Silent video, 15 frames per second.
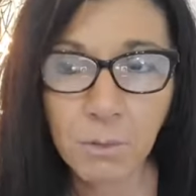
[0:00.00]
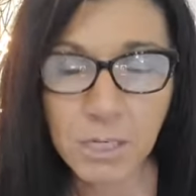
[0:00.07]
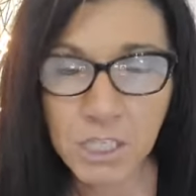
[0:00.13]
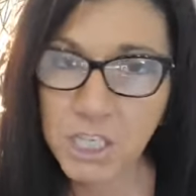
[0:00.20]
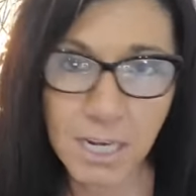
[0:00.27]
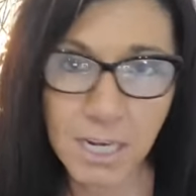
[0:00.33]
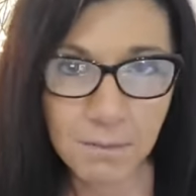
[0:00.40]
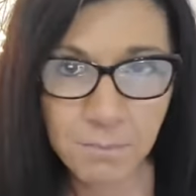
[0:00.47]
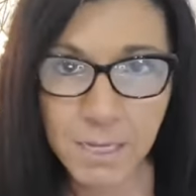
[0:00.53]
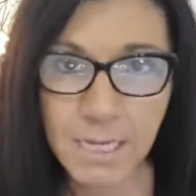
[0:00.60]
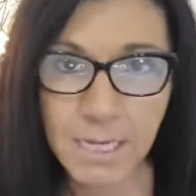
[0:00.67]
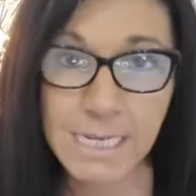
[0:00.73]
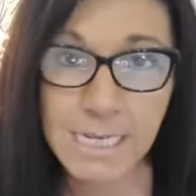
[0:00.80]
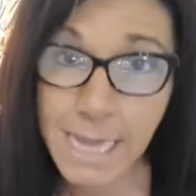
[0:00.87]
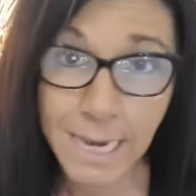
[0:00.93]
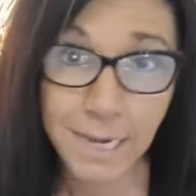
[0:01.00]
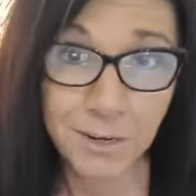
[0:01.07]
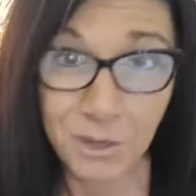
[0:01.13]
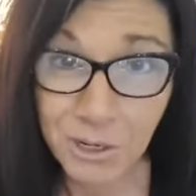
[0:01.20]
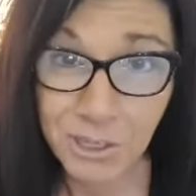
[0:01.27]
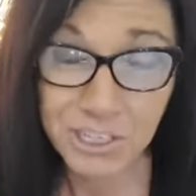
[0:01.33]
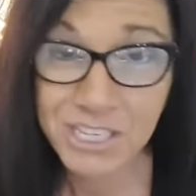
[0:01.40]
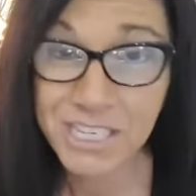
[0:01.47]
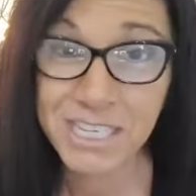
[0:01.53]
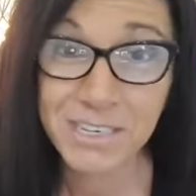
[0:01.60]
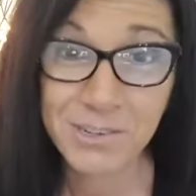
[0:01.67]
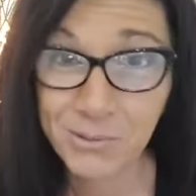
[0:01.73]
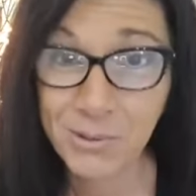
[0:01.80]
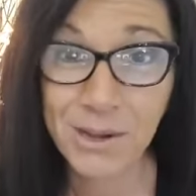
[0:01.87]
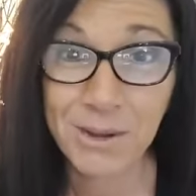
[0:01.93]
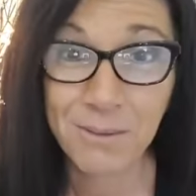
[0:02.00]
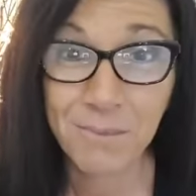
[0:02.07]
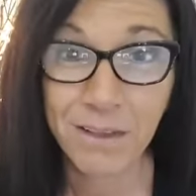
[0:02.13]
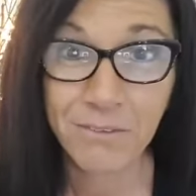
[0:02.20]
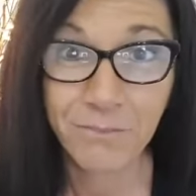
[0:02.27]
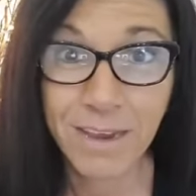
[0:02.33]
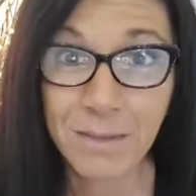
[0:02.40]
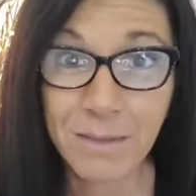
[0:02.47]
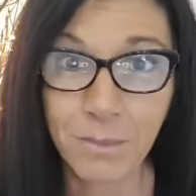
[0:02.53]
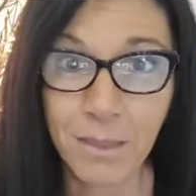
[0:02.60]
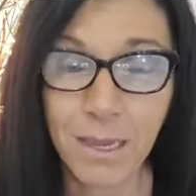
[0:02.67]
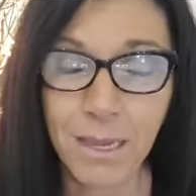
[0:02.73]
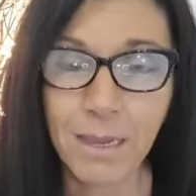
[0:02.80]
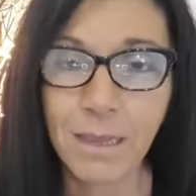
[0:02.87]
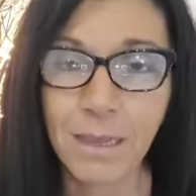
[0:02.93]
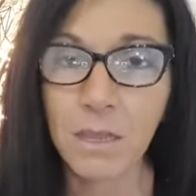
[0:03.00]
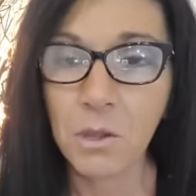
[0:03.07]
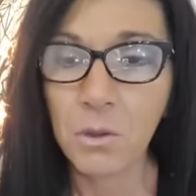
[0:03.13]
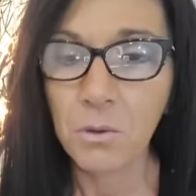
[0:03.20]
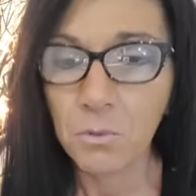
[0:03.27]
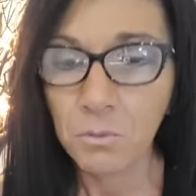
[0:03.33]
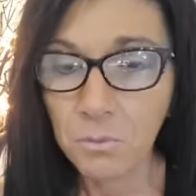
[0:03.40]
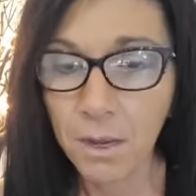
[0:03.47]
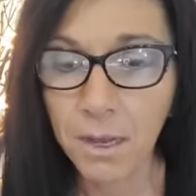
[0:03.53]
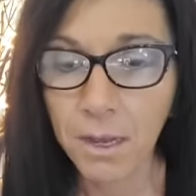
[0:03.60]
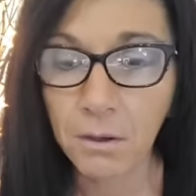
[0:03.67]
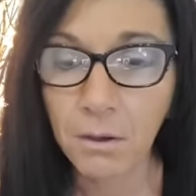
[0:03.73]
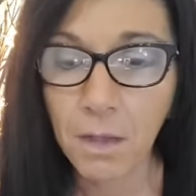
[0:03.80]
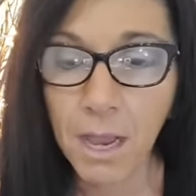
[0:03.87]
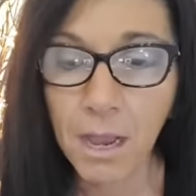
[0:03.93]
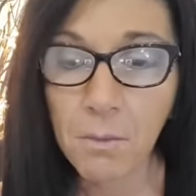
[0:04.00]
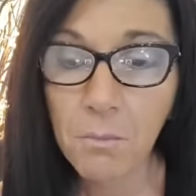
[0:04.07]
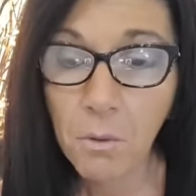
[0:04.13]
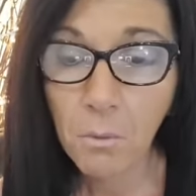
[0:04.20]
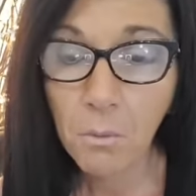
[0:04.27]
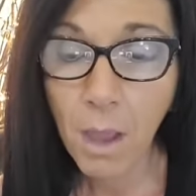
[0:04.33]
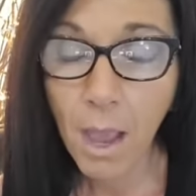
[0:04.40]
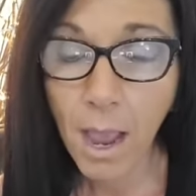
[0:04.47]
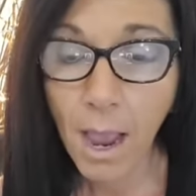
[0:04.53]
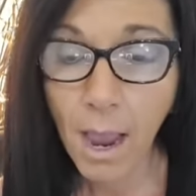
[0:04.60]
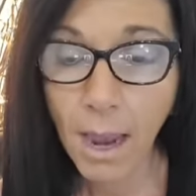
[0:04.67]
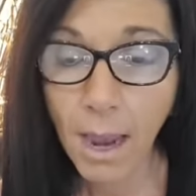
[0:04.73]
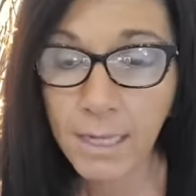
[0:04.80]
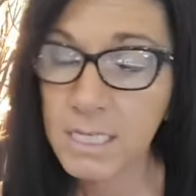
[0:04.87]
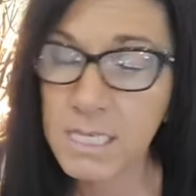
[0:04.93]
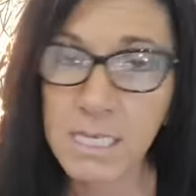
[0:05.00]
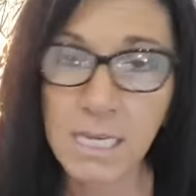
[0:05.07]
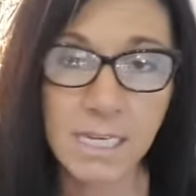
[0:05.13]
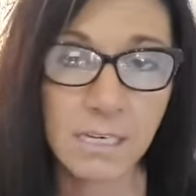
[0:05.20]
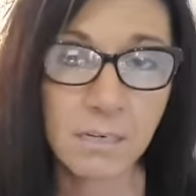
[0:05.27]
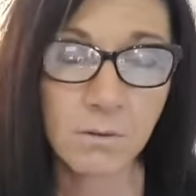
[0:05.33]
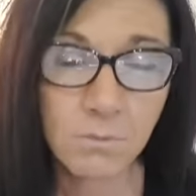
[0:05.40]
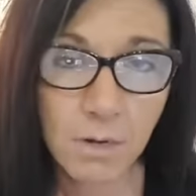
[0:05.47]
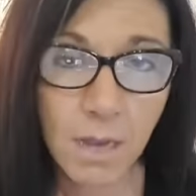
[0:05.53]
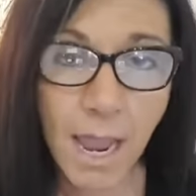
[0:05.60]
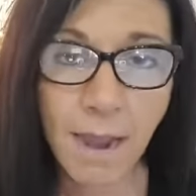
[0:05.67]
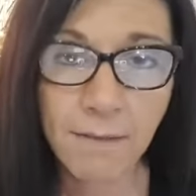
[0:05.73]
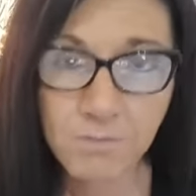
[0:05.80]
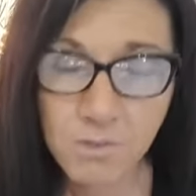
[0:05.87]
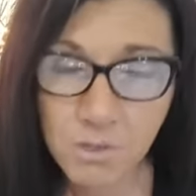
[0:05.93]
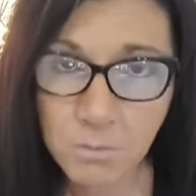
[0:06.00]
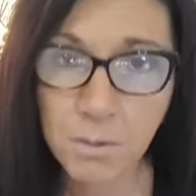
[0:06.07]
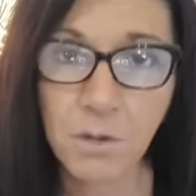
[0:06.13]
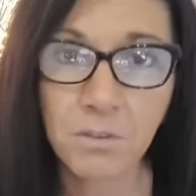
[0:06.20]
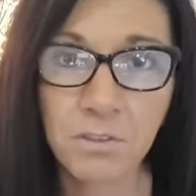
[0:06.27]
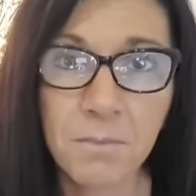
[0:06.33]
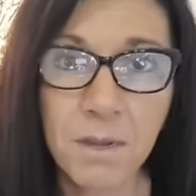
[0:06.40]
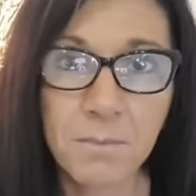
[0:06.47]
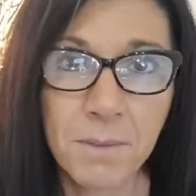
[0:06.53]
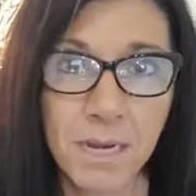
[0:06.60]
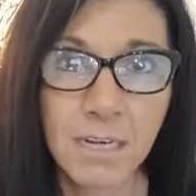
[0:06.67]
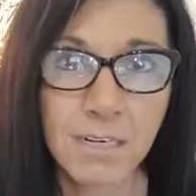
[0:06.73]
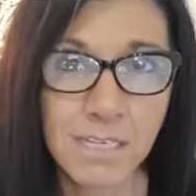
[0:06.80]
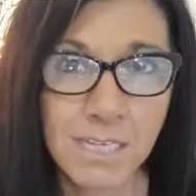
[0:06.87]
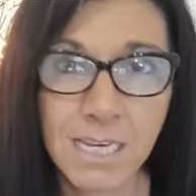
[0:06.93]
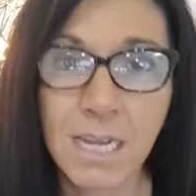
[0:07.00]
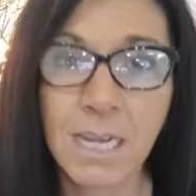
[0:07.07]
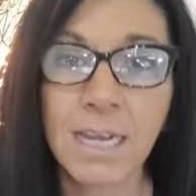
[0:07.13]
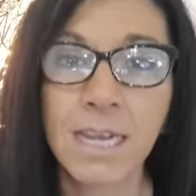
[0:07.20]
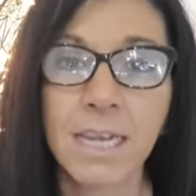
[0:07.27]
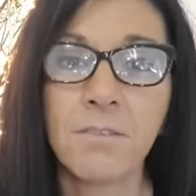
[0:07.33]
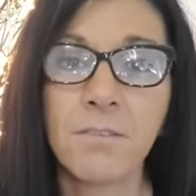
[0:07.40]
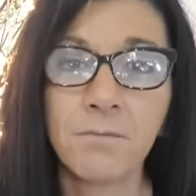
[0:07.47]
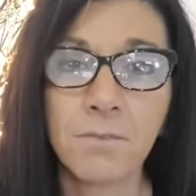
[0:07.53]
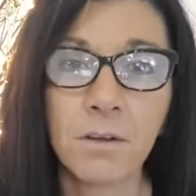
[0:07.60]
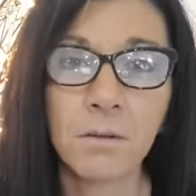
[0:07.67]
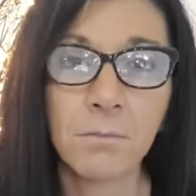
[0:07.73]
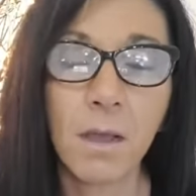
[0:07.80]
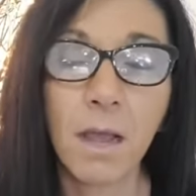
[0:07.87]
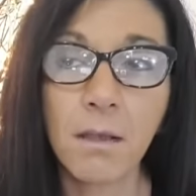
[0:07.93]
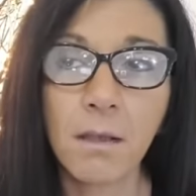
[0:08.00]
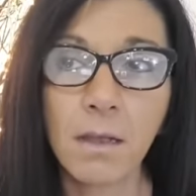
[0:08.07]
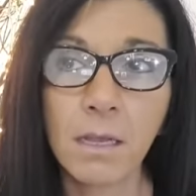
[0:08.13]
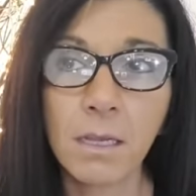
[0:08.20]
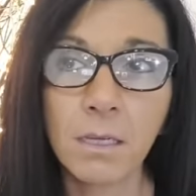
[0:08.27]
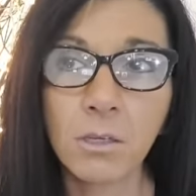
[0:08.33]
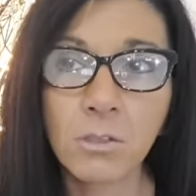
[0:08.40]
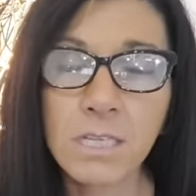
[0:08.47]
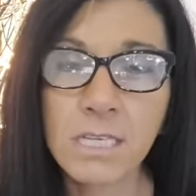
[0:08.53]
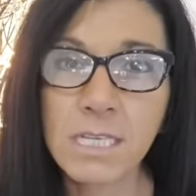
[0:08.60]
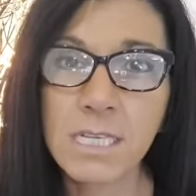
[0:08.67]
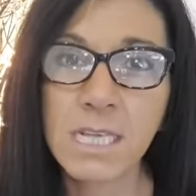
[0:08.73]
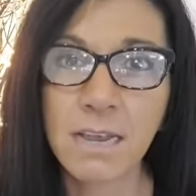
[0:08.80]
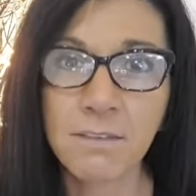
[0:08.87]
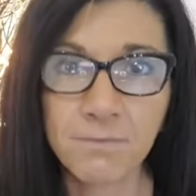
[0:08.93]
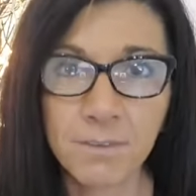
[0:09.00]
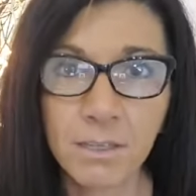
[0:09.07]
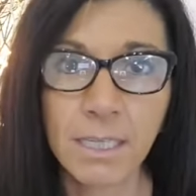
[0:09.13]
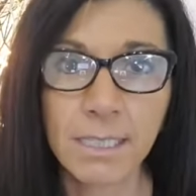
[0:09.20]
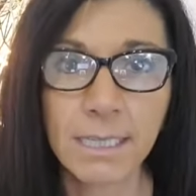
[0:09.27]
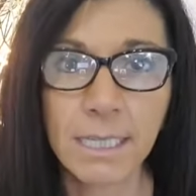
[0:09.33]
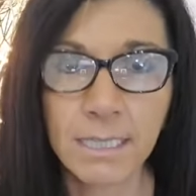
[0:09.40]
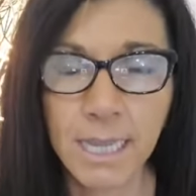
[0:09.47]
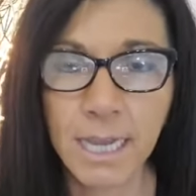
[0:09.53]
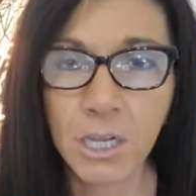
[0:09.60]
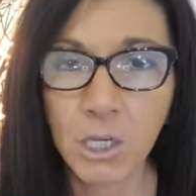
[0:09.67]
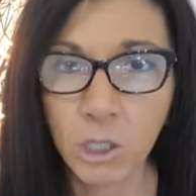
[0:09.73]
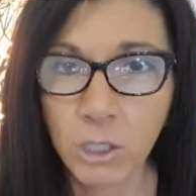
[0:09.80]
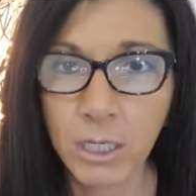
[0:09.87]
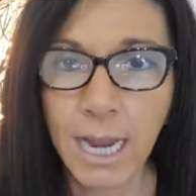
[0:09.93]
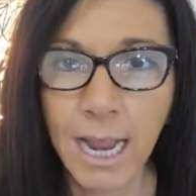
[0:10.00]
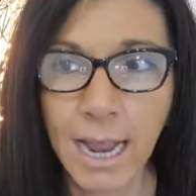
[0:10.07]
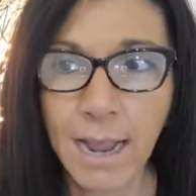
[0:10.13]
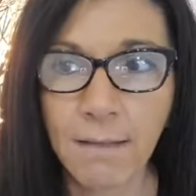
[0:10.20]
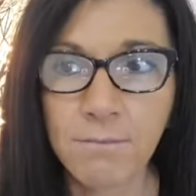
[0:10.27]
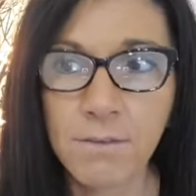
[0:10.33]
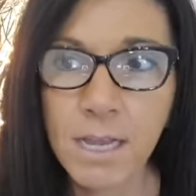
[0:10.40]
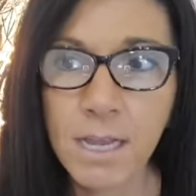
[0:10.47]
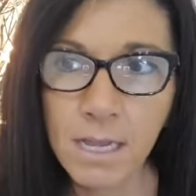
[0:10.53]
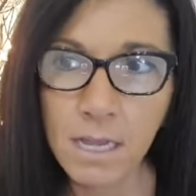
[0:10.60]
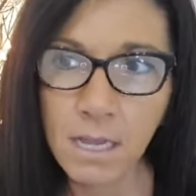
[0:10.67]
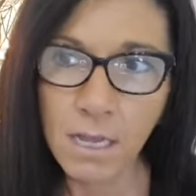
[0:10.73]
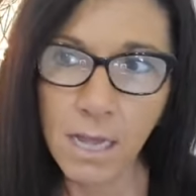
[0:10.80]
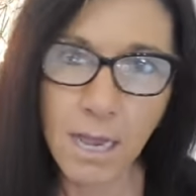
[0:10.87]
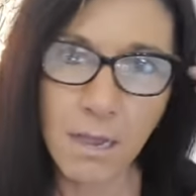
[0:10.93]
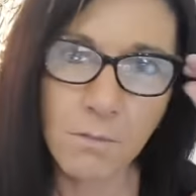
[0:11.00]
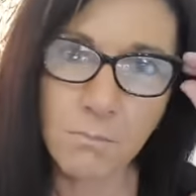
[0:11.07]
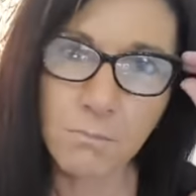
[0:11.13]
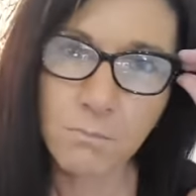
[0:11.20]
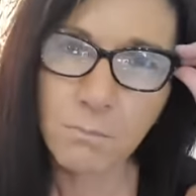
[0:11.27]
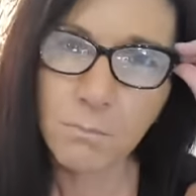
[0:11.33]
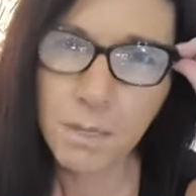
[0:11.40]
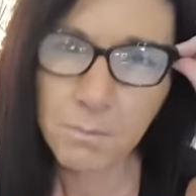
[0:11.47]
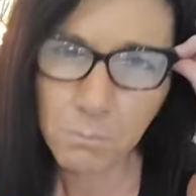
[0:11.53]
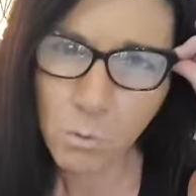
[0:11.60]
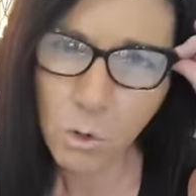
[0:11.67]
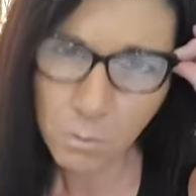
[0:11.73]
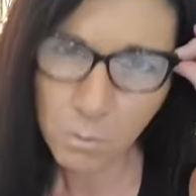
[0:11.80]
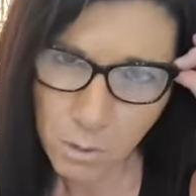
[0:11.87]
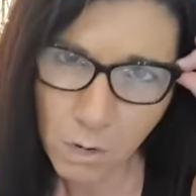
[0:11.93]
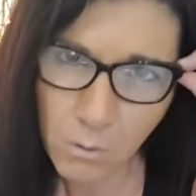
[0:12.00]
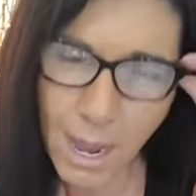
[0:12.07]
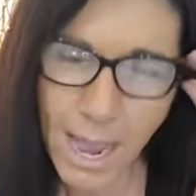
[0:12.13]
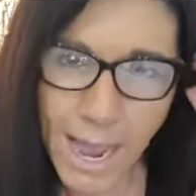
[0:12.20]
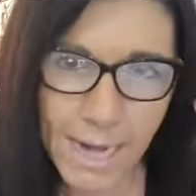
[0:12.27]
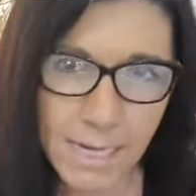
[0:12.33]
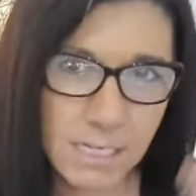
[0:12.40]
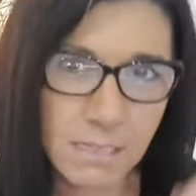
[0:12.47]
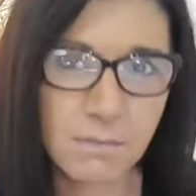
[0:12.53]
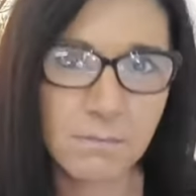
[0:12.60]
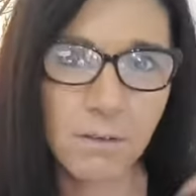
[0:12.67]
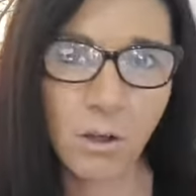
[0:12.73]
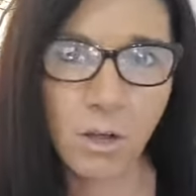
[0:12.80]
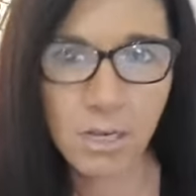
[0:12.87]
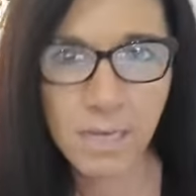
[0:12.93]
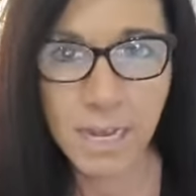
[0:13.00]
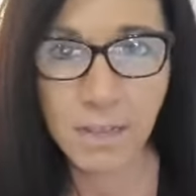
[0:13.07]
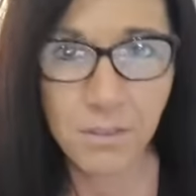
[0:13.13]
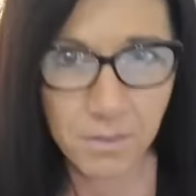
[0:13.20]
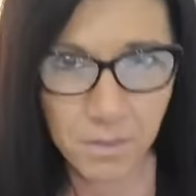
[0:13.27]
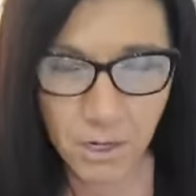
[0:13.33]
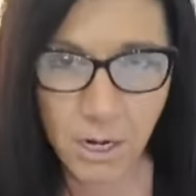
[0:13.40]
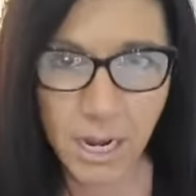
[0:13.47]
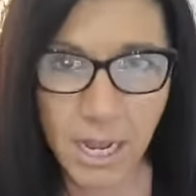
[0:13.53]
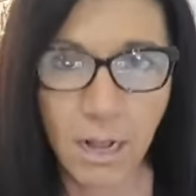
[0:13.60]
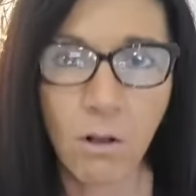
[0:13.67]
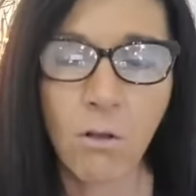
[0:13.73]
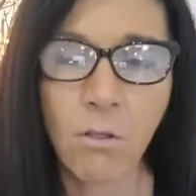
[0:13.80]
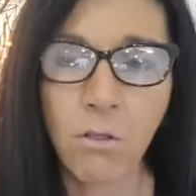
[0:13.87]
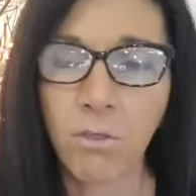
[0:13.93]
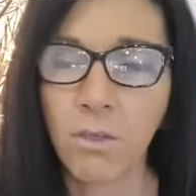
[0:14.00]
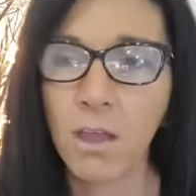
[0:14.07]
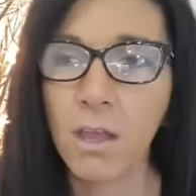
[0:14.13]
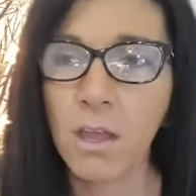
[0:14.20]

which diabetes and heart disease run in my family. Well, um, I decided after both of my parents died from illnesses I feel like that they could have um, been more proactive on their health